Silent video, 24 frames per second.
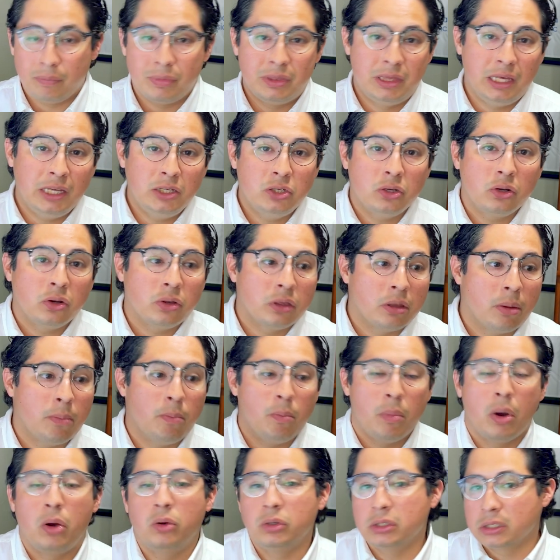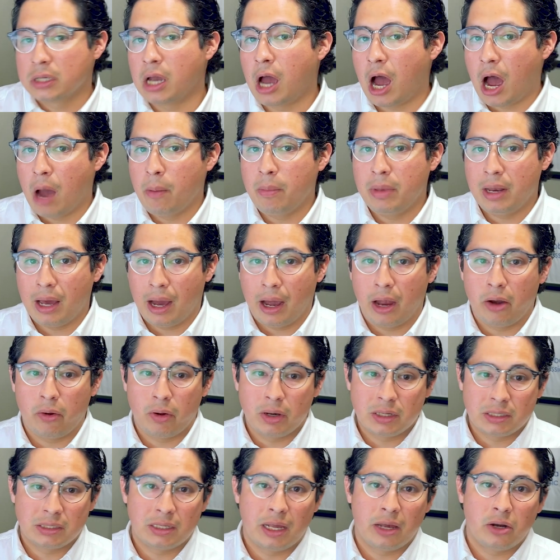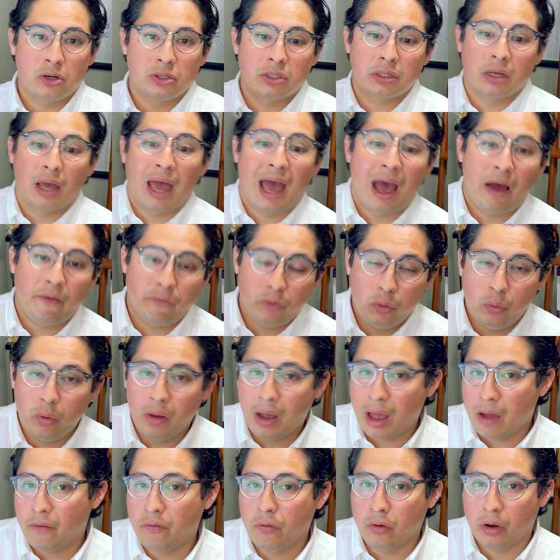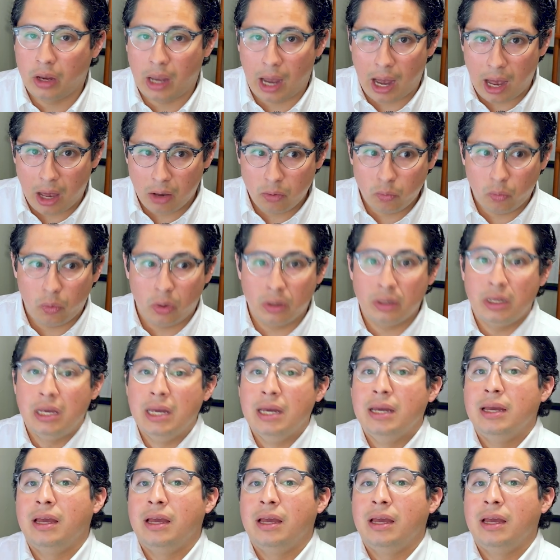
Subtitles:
these are the most common IRS letters. Have you ever gotten one?